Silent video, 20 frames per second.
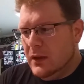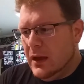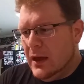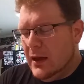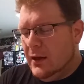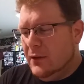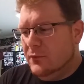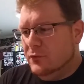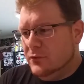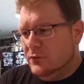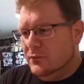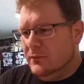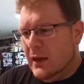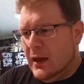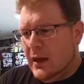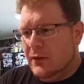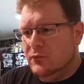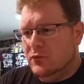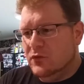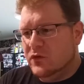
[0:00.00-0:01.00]
I
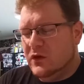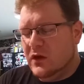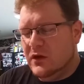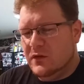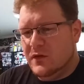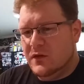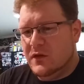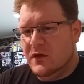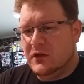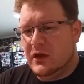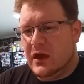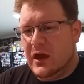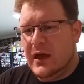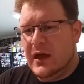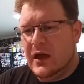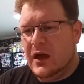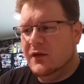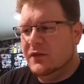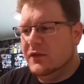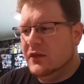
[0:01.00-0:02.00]
would say that the Thai
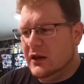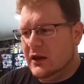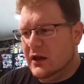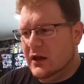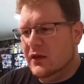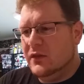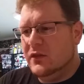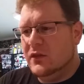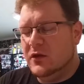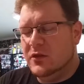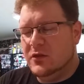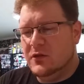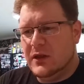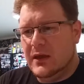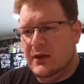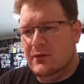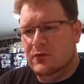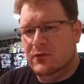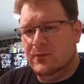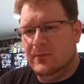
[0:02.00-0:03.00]
hot that I had the other
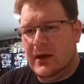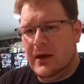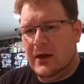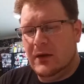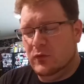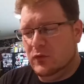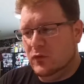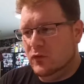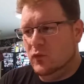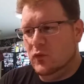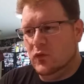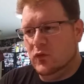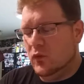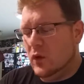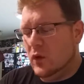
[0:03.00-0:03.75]
day was